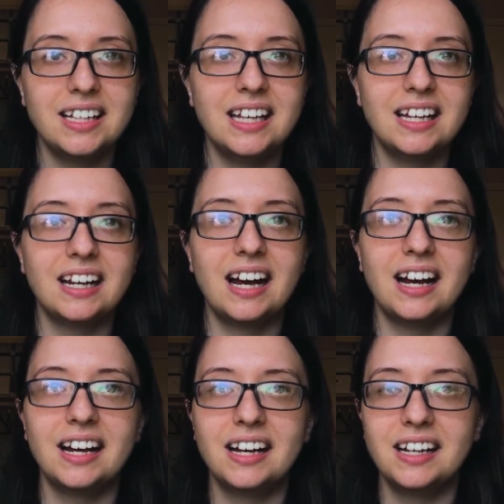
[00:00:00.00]
and then
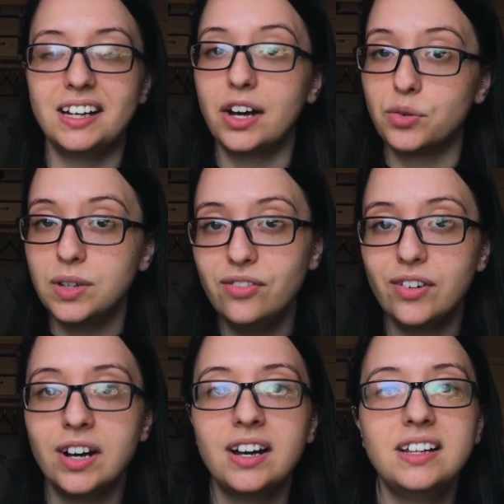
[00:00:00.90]
I got a
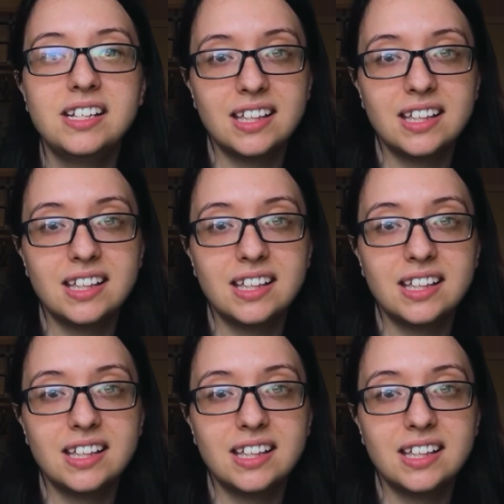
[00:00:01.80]
refund.